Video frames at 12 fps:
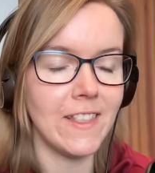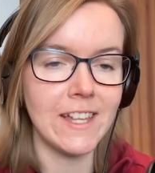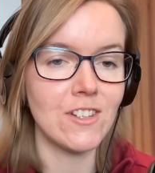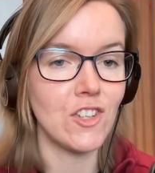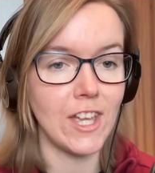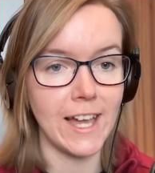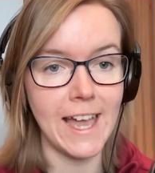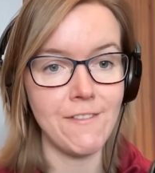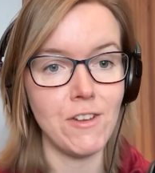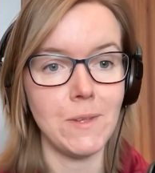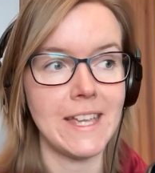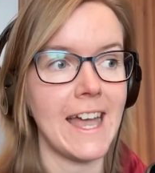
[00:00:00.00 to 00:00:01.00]
literally
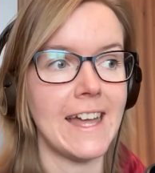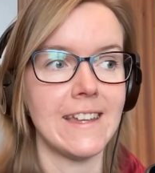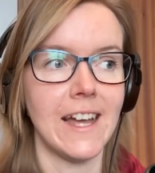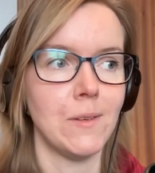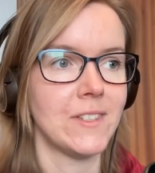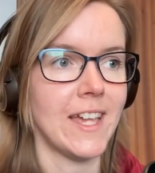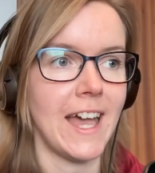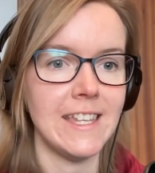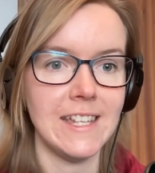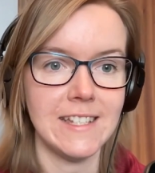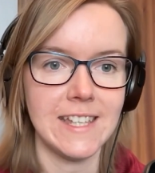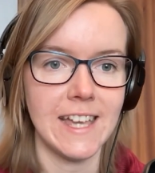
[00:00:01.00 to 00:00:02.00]
every weekend I was like, I
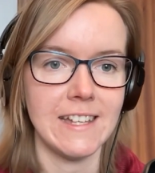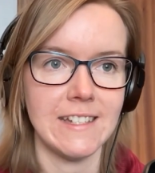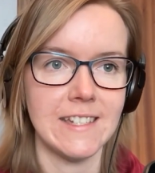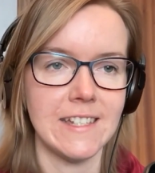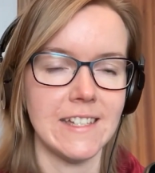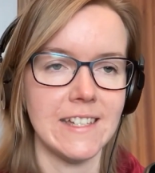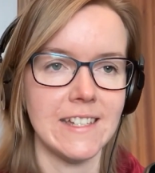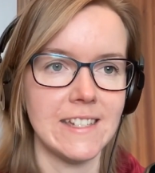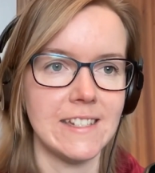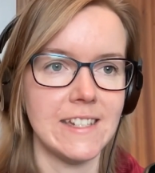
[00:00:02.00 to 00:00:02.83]
need to get into